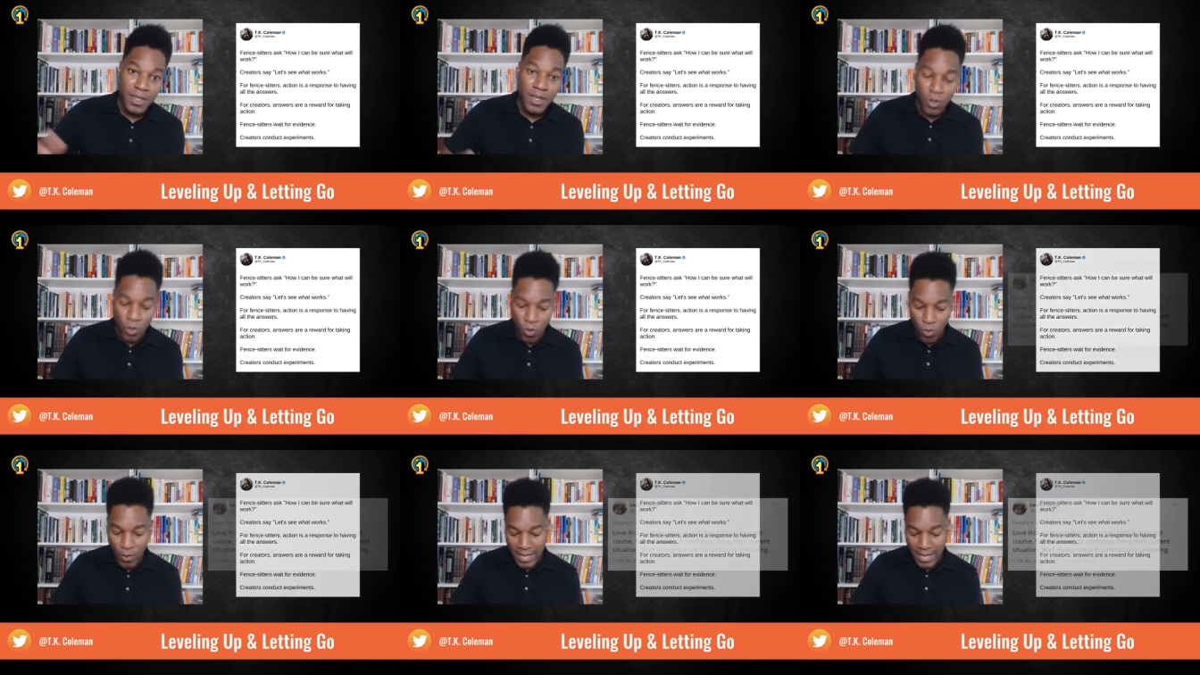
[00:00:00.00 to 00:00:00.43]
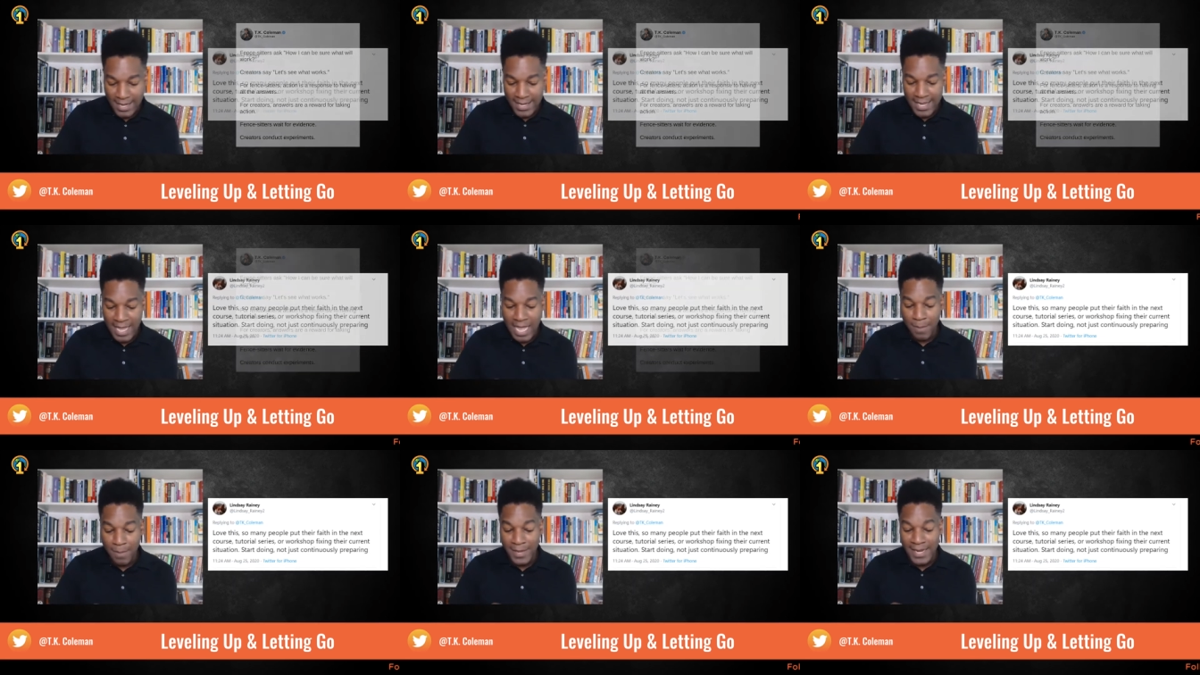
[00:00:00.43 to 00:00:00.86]
who uh,
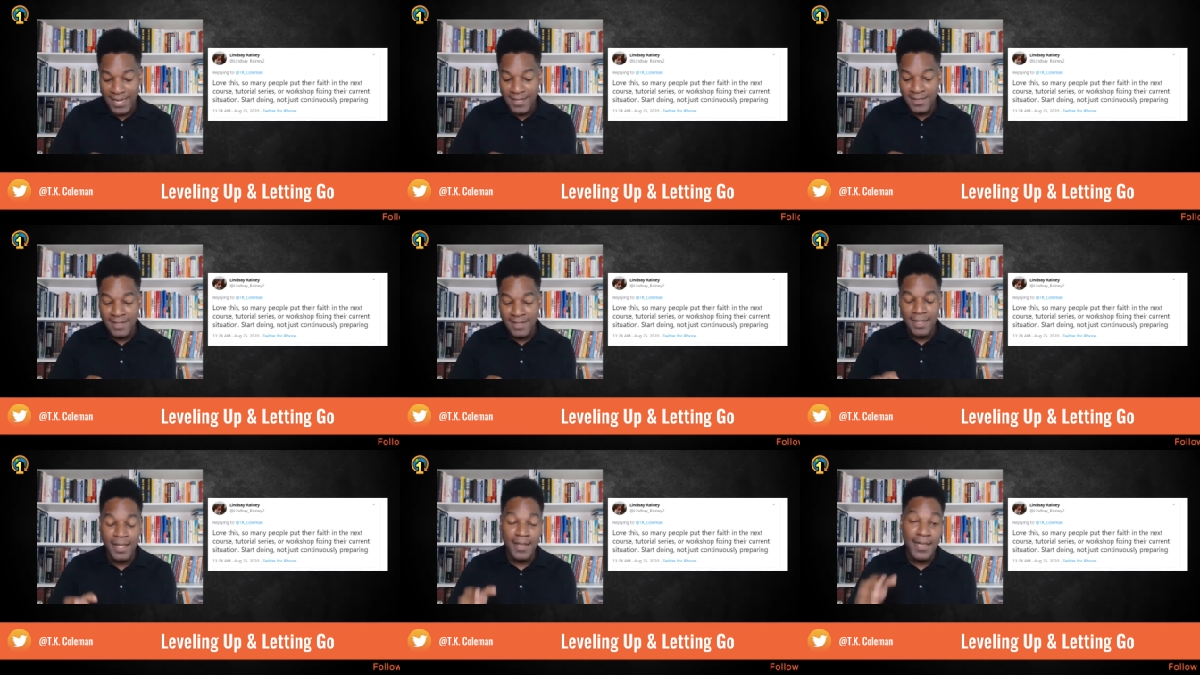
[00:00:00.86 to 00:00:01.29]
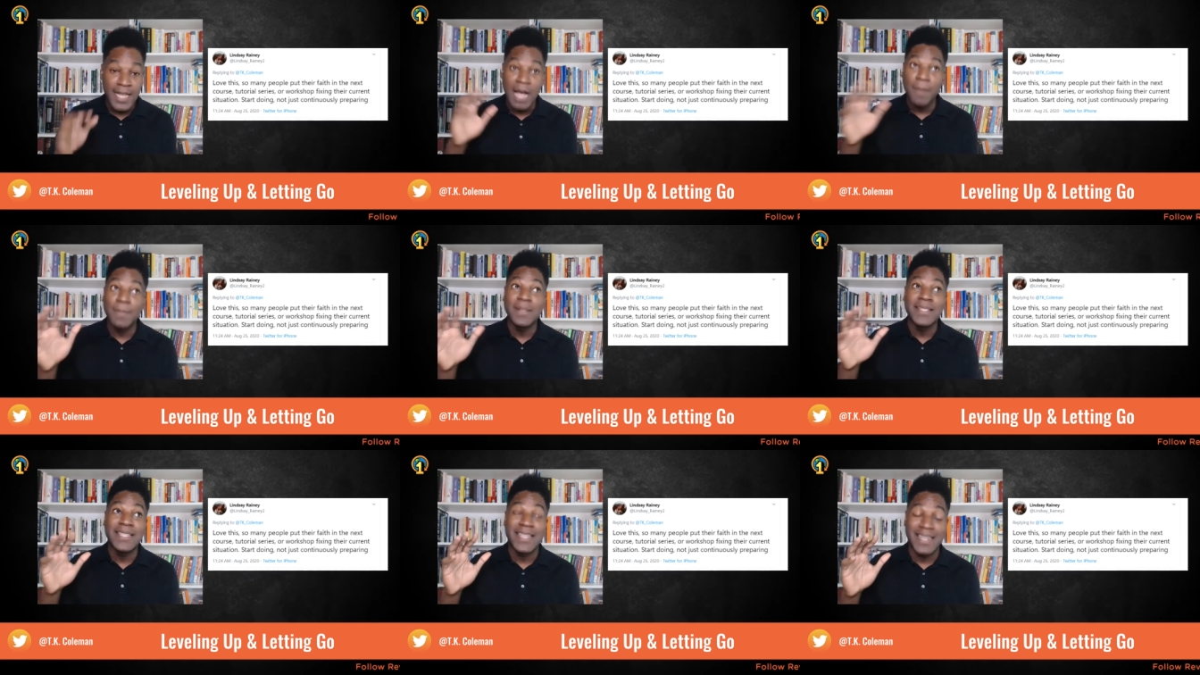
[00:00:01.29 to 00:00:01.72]
commented
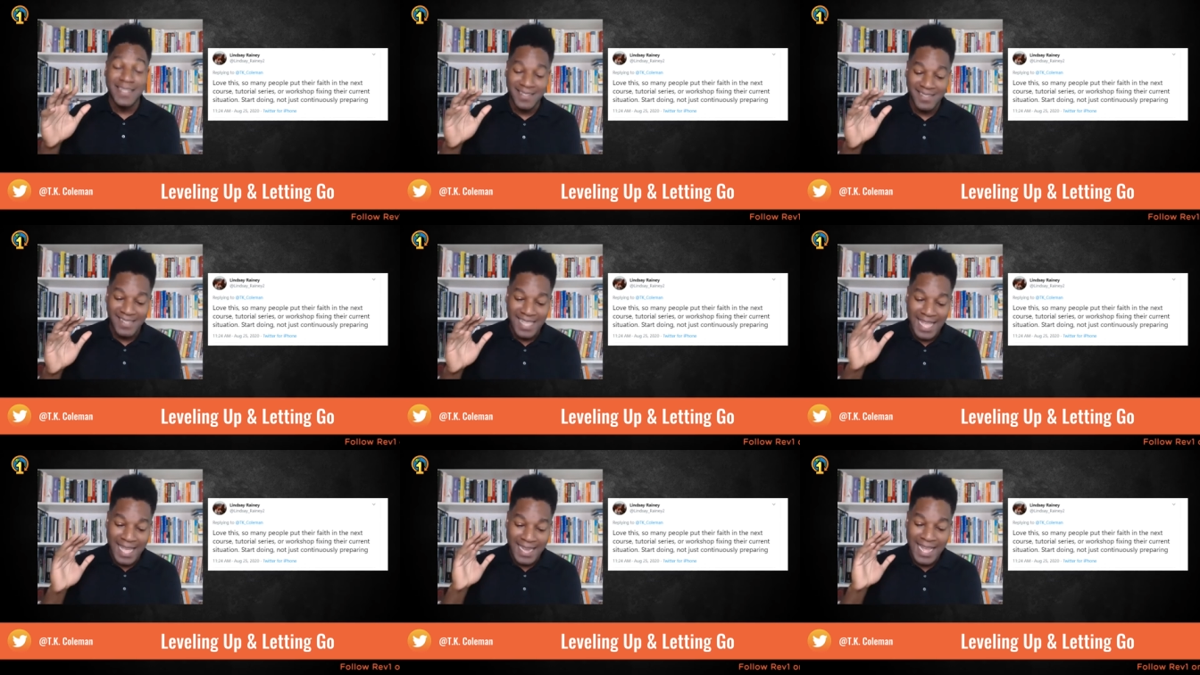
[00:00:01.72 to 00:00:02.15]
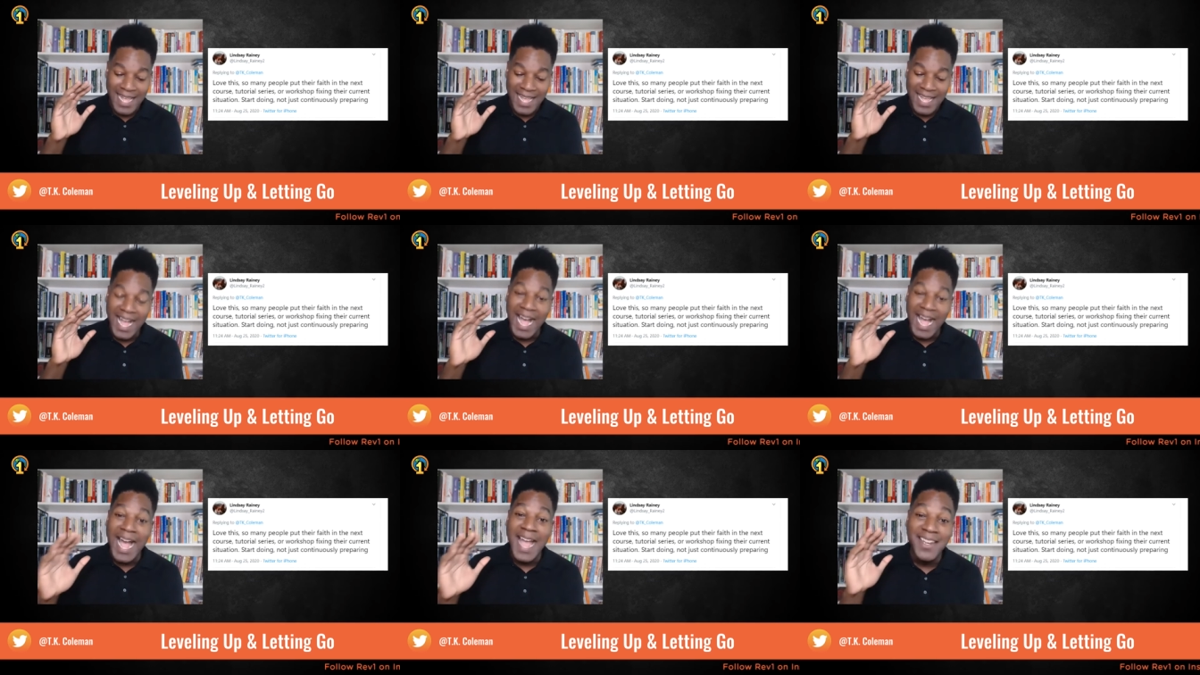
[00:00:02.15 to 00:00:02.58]
commented and said,
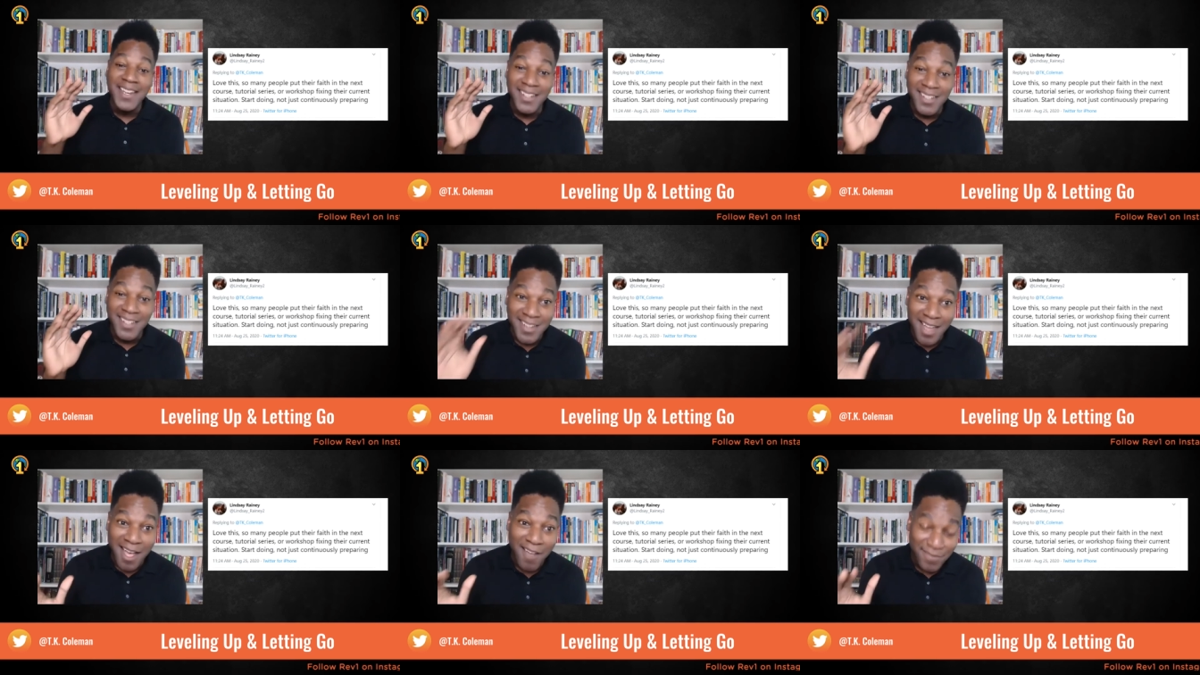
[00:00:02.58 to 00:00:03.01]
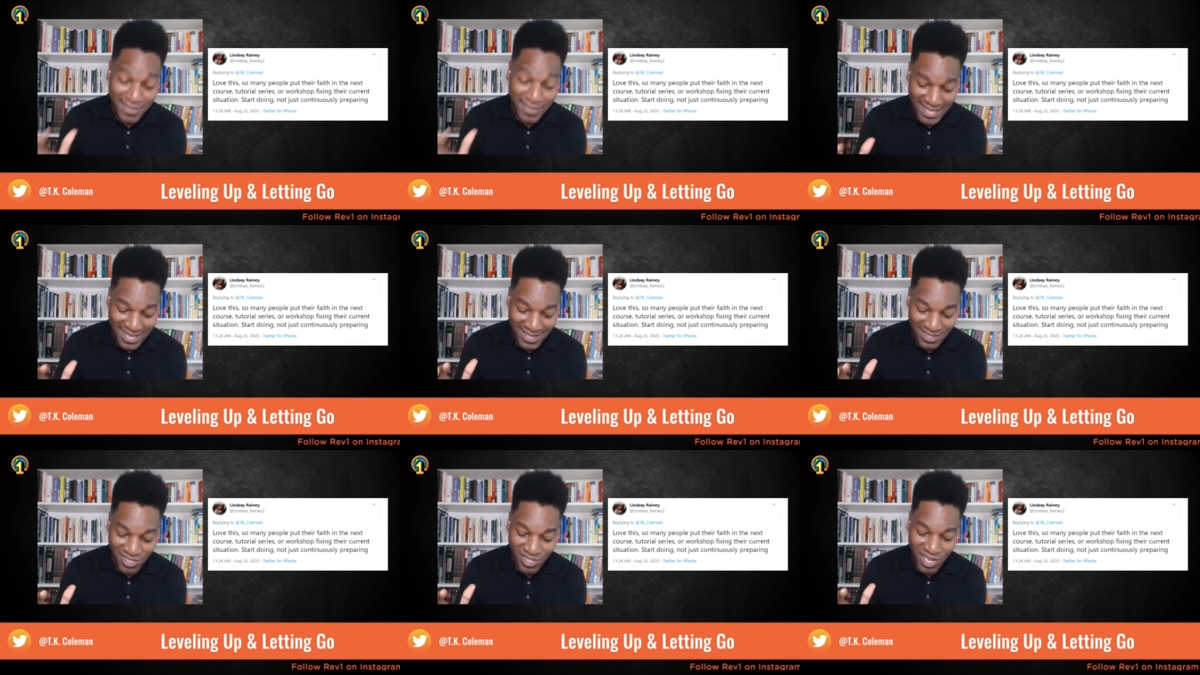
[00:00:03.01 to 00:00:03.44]
"I love
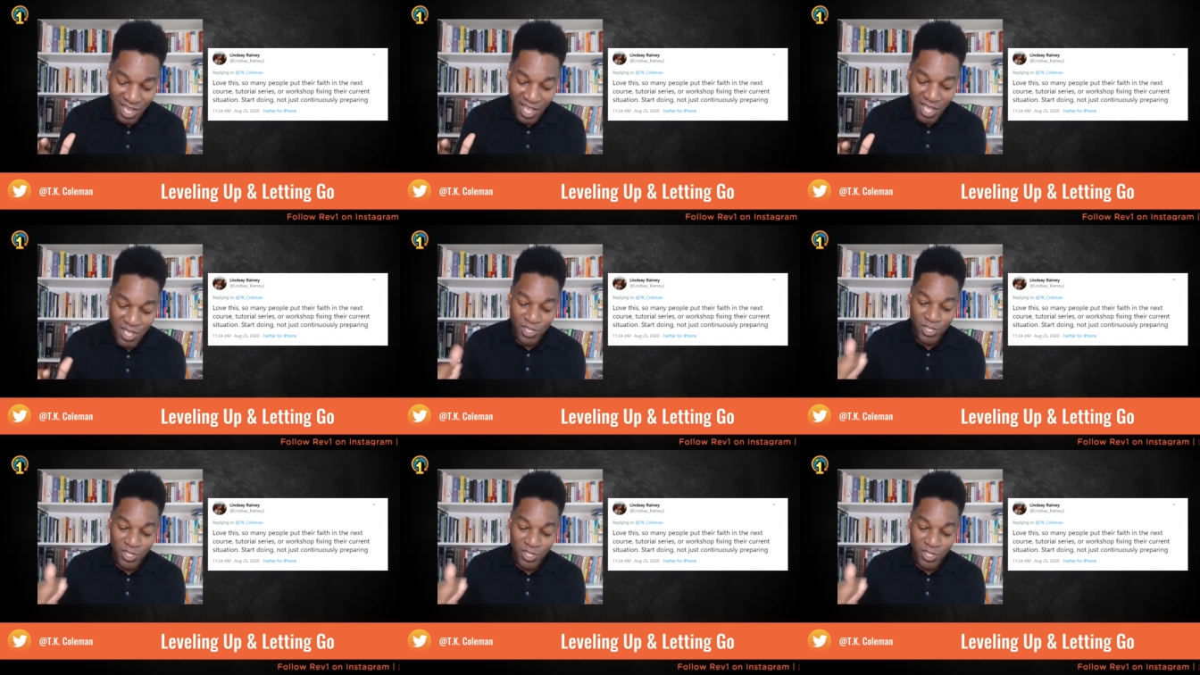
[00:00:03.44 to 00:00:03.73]
this.